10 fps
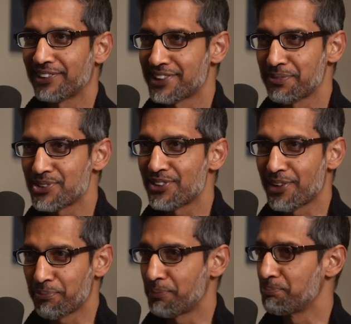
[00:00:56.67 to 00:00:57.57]
which seems to
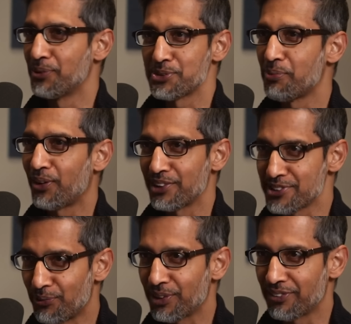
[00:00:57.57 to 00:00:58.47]
trip up most models
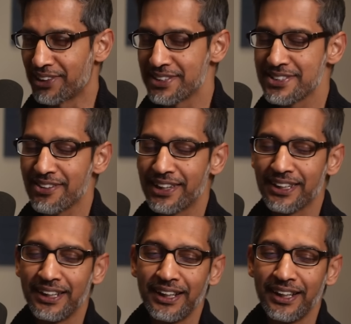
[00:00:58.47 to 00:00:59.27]
or whatever it is, right?